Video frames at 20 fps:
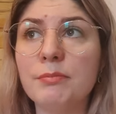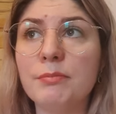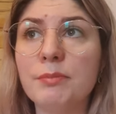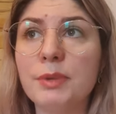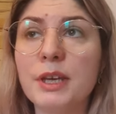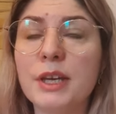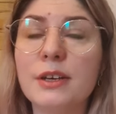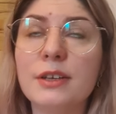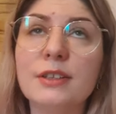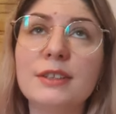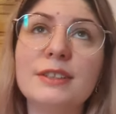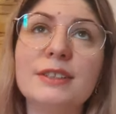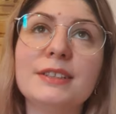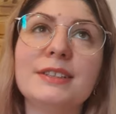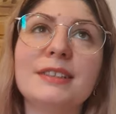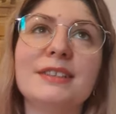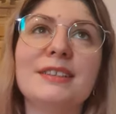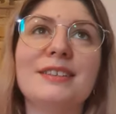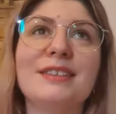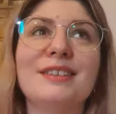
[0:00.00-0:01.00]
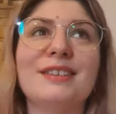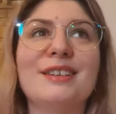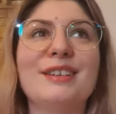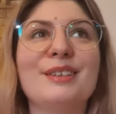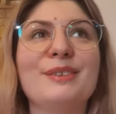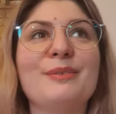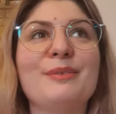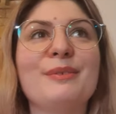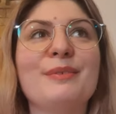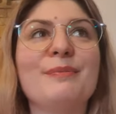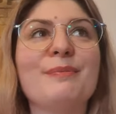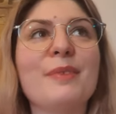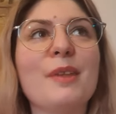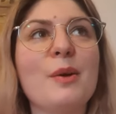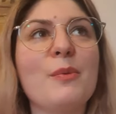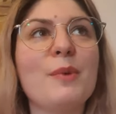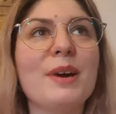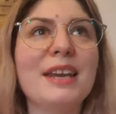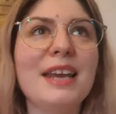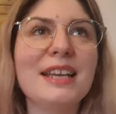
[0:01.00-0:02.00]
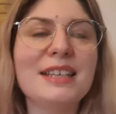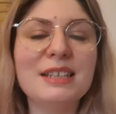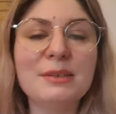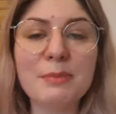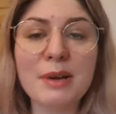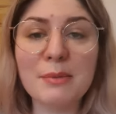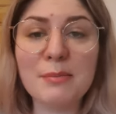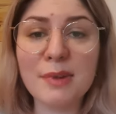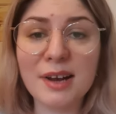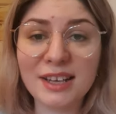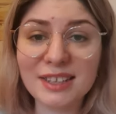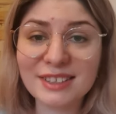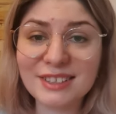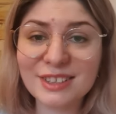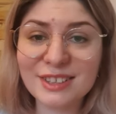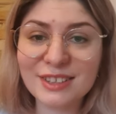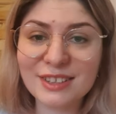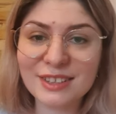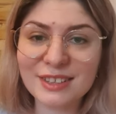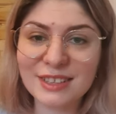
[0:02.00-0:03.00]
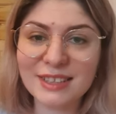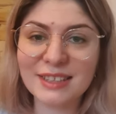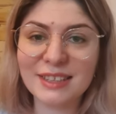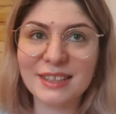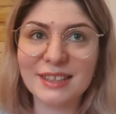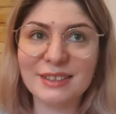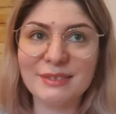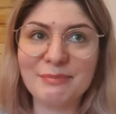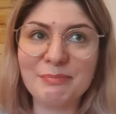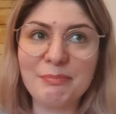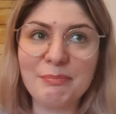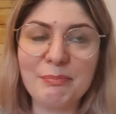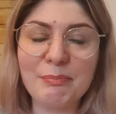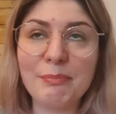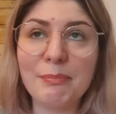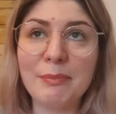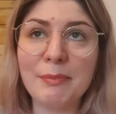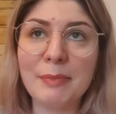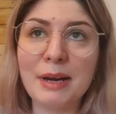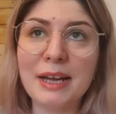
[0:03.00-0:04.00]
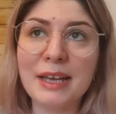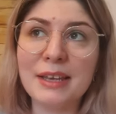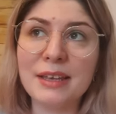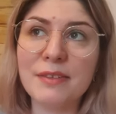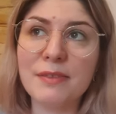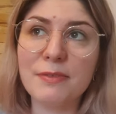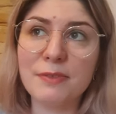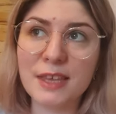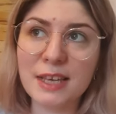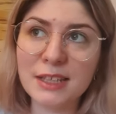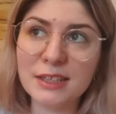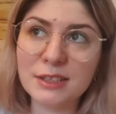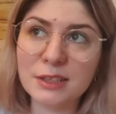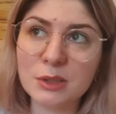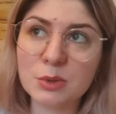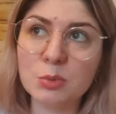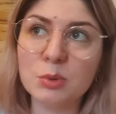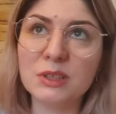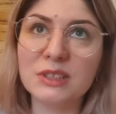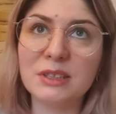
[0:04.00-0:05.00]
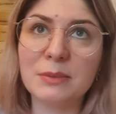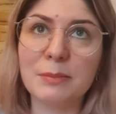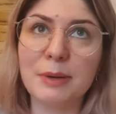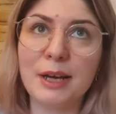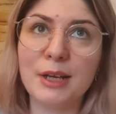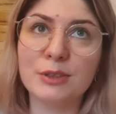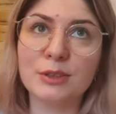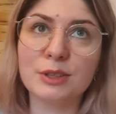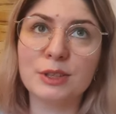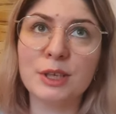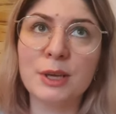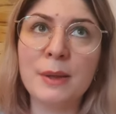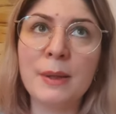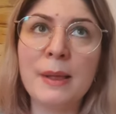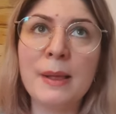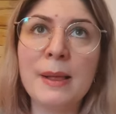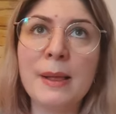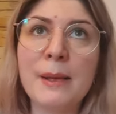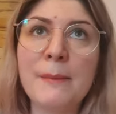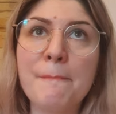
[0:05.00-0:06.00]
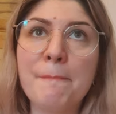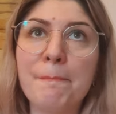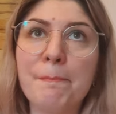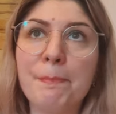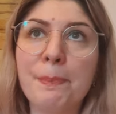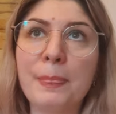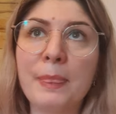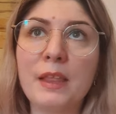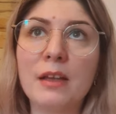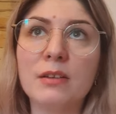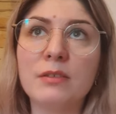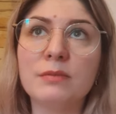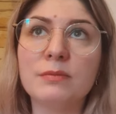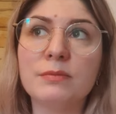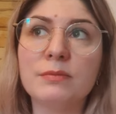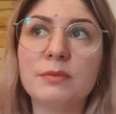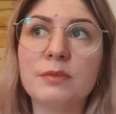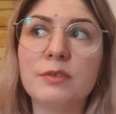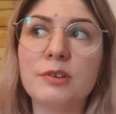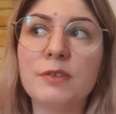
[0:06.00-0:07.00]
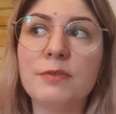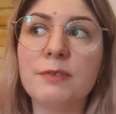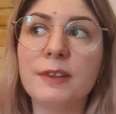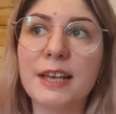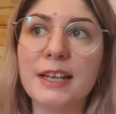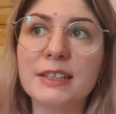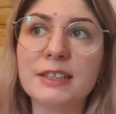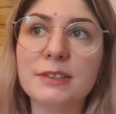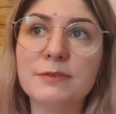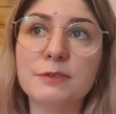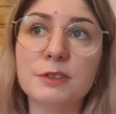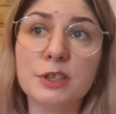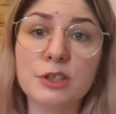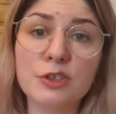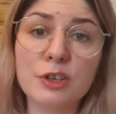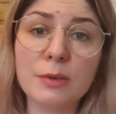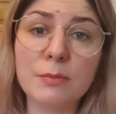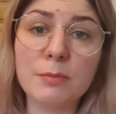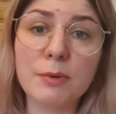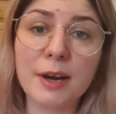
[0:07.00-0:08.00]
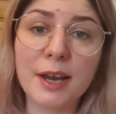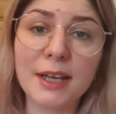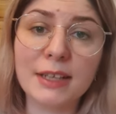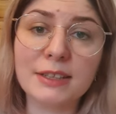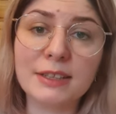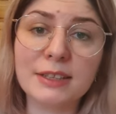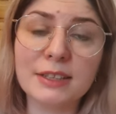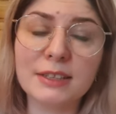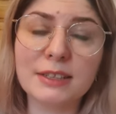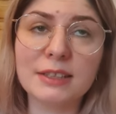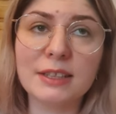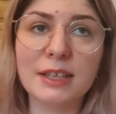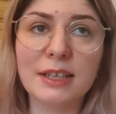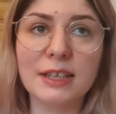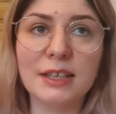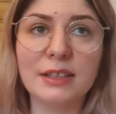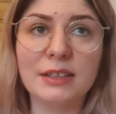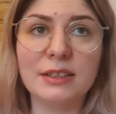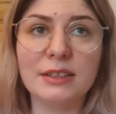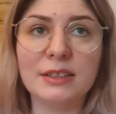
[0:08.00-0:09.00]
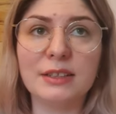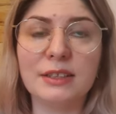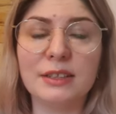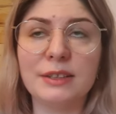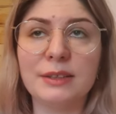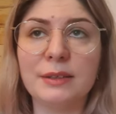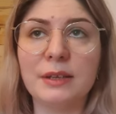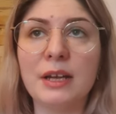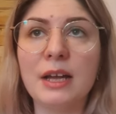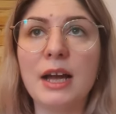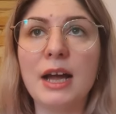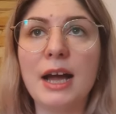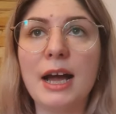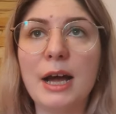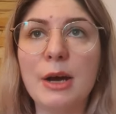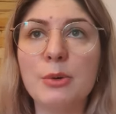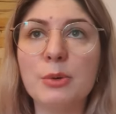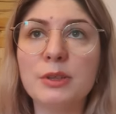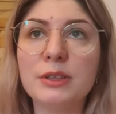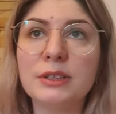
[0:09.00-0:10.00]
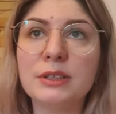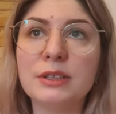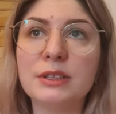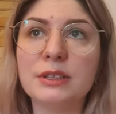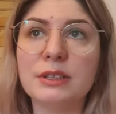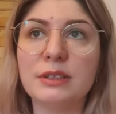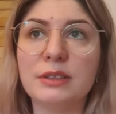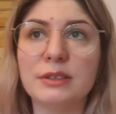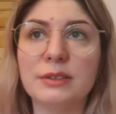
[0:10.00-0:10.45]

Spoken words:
because when I did my master's, my thesis was about reflective teaching practice and how it's